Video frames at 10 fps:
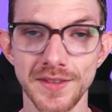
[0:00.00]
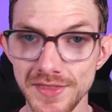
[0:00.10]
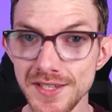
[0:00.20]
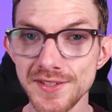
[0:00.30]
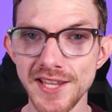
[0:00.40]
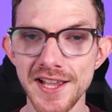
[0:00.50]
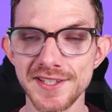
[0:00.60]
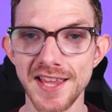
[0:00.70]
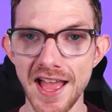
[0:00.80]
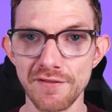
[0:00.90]
These
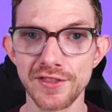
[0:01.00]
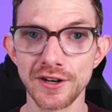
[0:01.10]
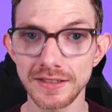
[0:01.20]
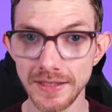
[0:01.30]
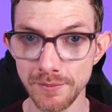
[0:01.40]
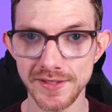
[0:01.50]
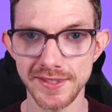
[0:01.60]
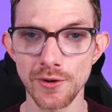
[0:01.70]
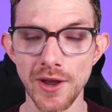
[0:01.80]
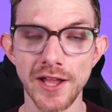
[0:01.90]
tests have their limits,
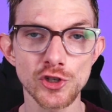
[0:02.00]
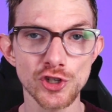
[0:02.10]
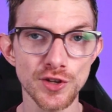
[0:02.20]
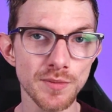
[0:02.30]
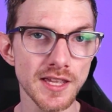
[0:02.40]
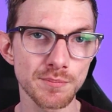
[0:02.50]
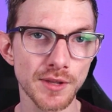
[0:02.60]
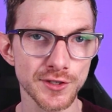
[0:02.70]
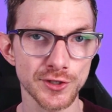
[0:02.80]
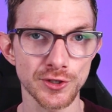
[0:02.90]
though, and should be
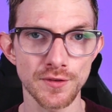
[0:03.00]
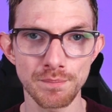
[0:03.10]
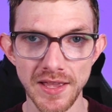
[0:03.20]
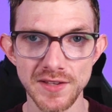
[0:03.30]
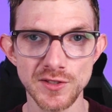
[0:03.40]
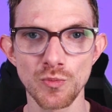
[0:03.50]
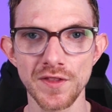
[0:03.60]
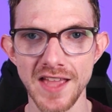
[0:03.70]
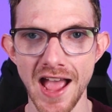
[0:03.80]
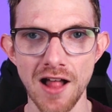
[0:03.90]
administered based on
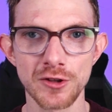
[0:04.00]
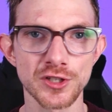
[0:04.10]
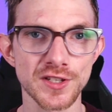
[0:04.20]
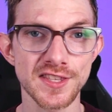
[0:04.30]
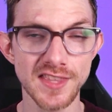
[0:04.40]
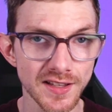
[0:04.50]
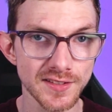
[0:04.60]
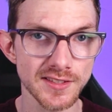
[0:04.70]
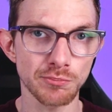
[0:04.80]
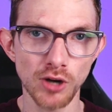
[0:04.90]
what the allergist
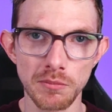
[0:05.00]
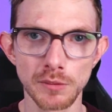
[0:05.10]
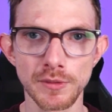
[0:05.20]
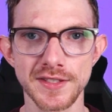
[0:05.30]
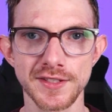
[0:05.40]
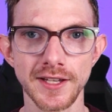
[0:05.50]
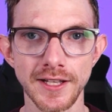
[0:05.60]
thinks the problem is.